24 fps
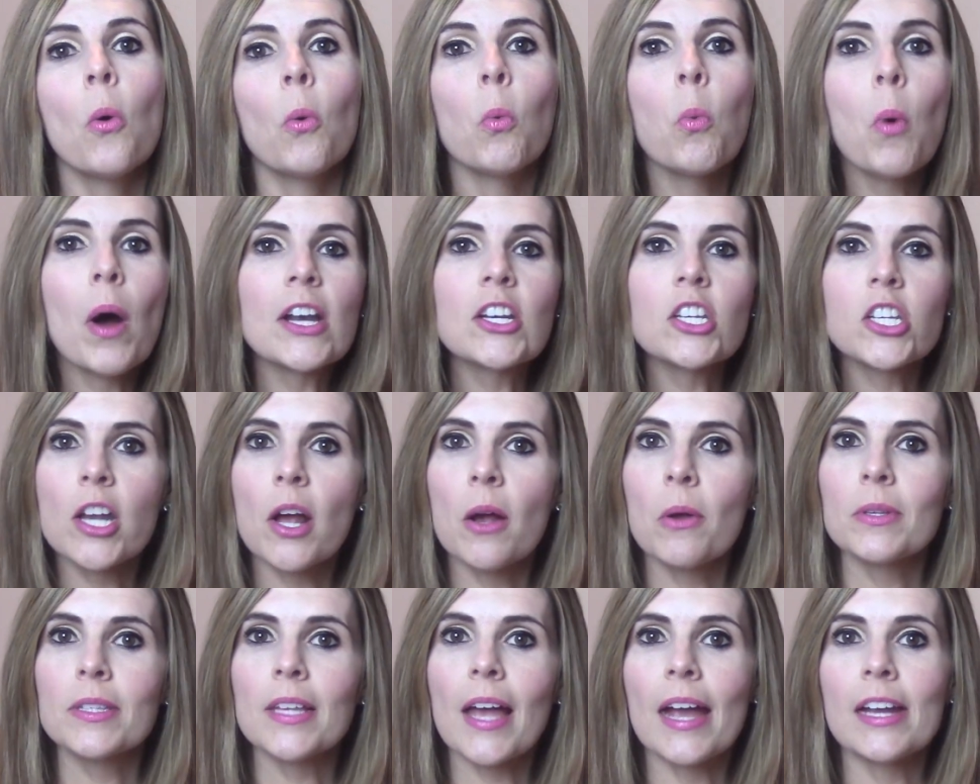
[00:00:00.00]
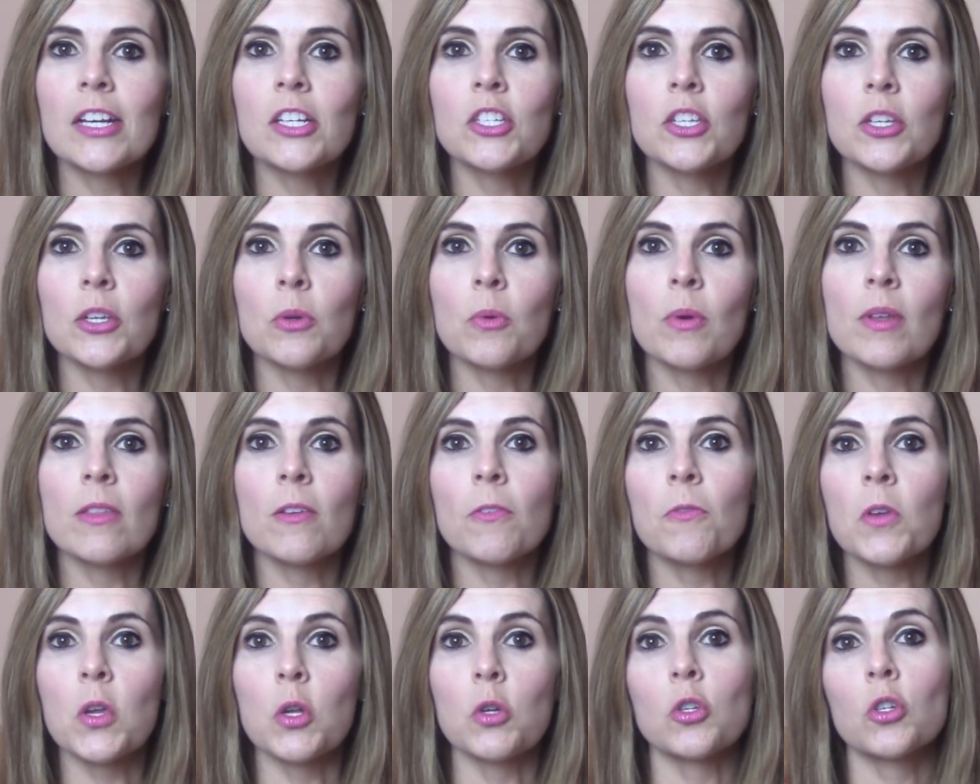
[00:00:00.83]
what shows I do in the
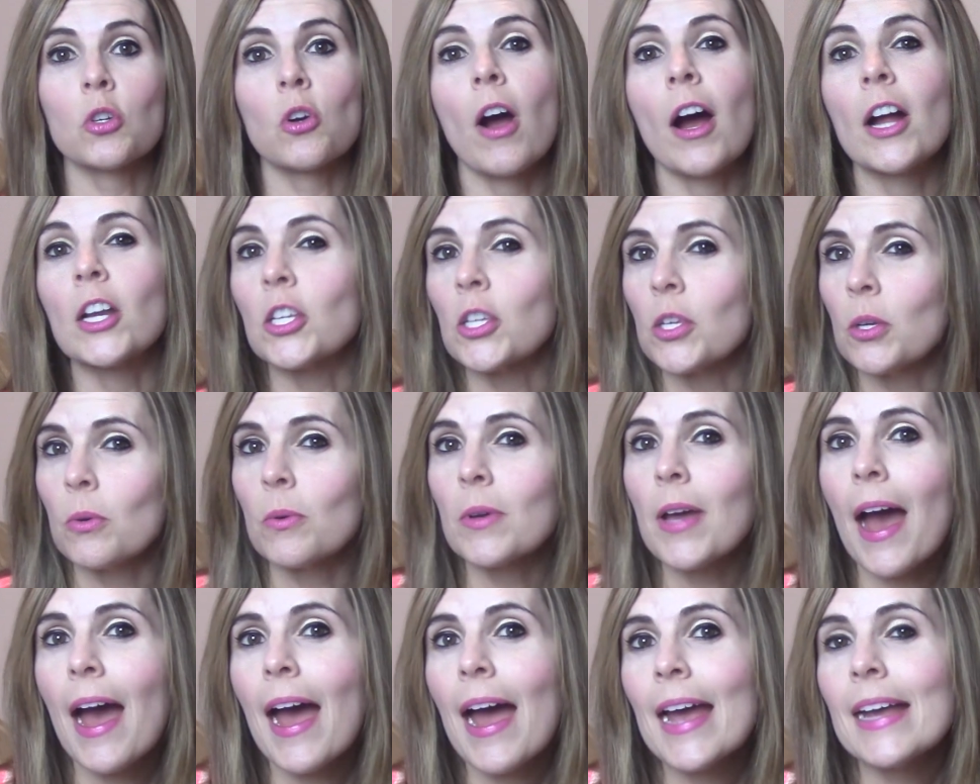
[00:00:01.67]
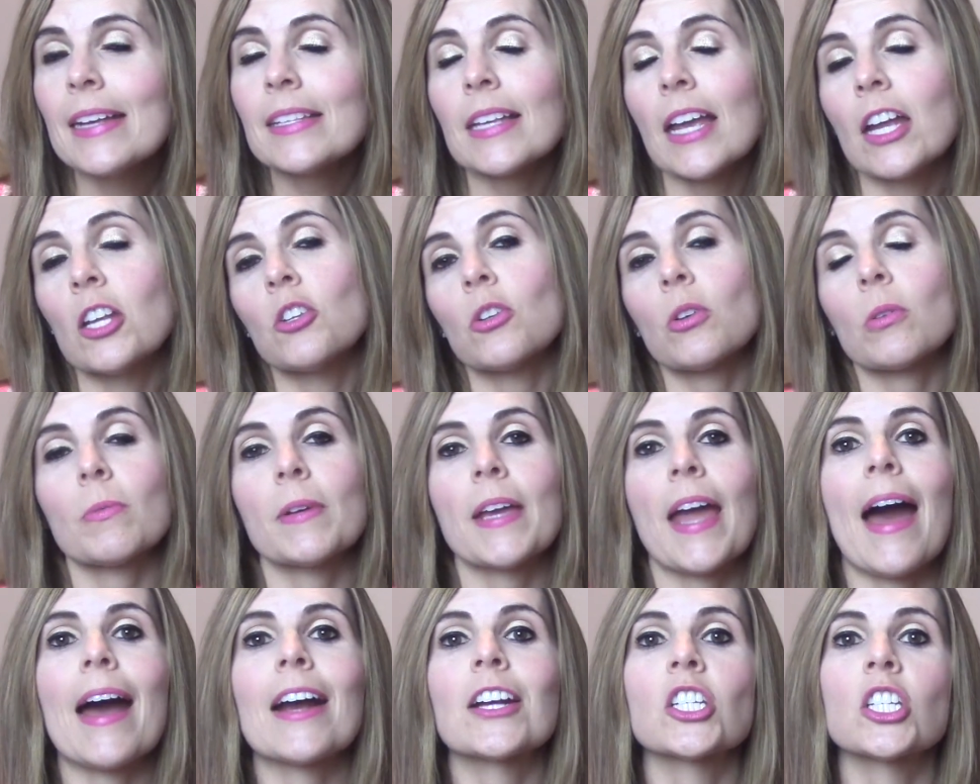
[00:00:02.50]
future on you guys and your
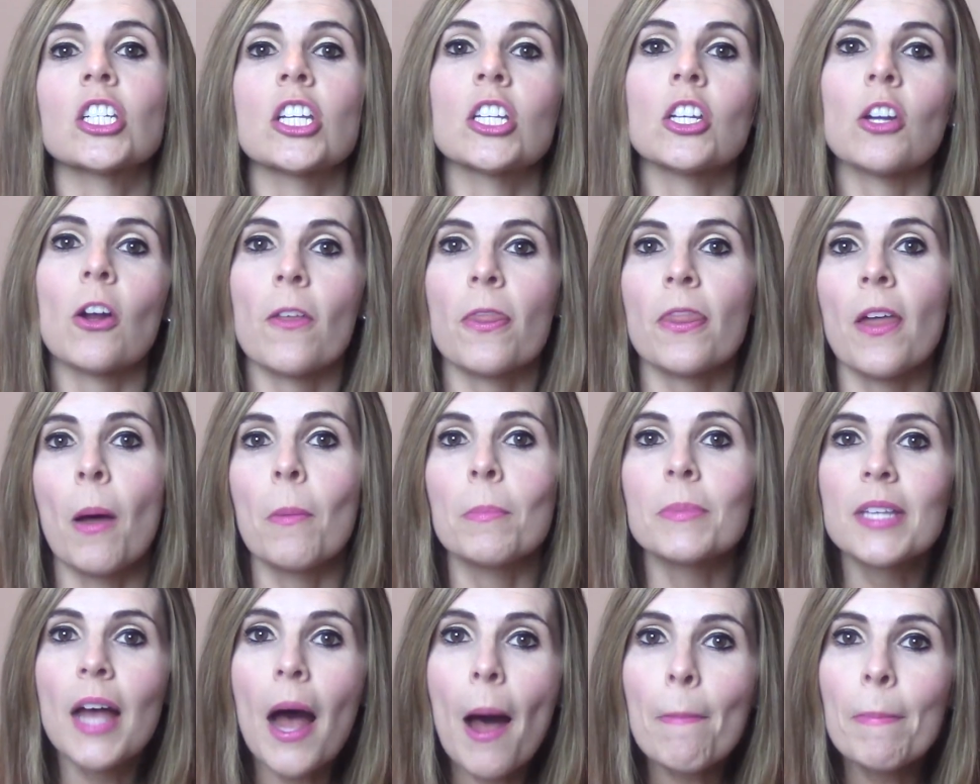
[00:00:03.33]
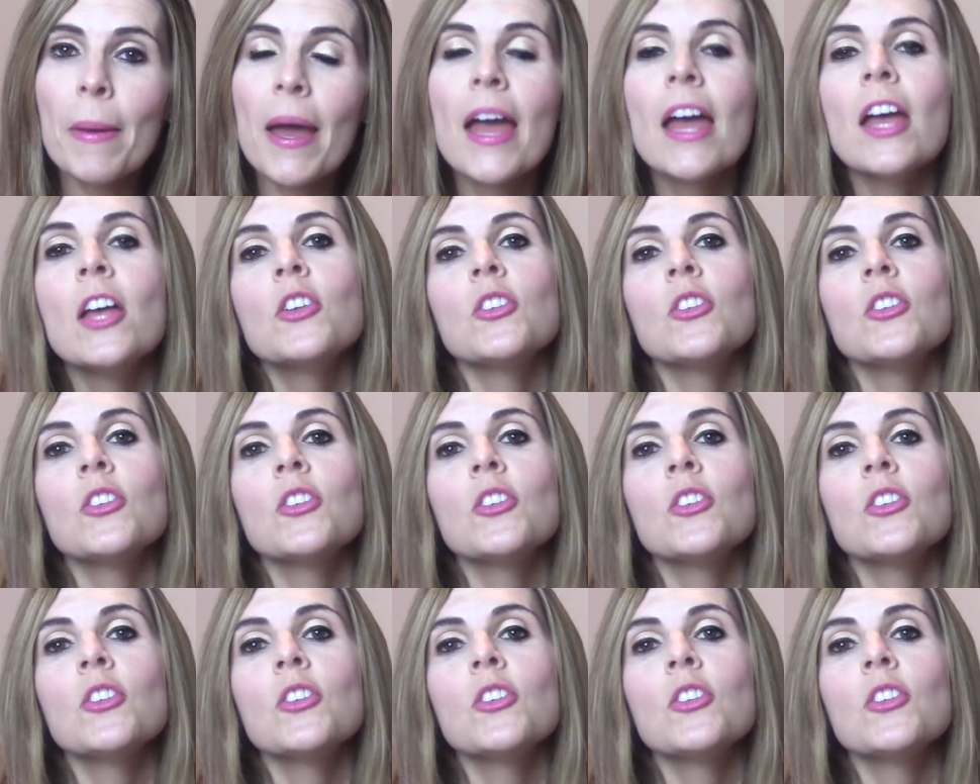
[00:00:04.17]
reaction and your thumbs up.